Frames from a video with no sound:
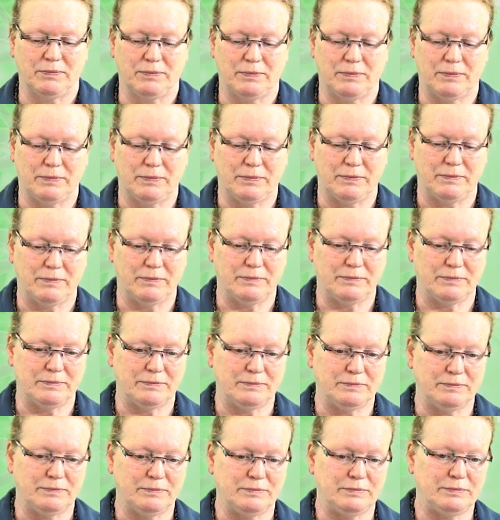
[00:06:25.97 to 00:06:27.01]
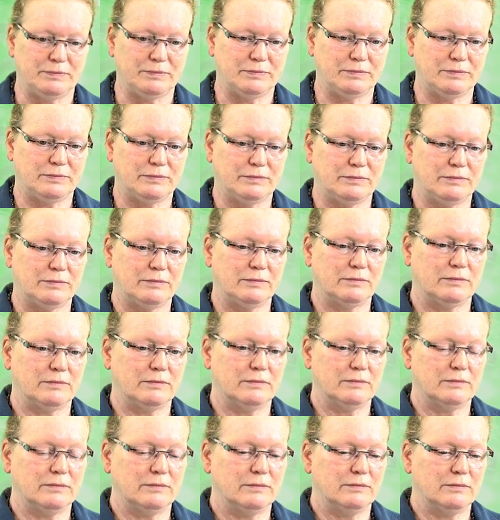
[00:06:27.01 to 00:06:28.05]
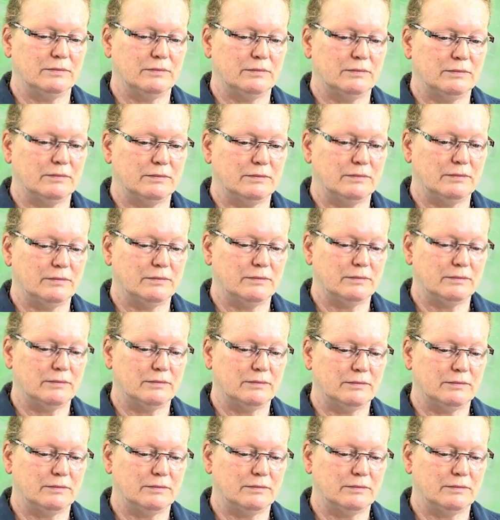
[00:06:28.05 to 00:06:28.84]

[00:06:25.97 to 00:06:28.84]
[no speech]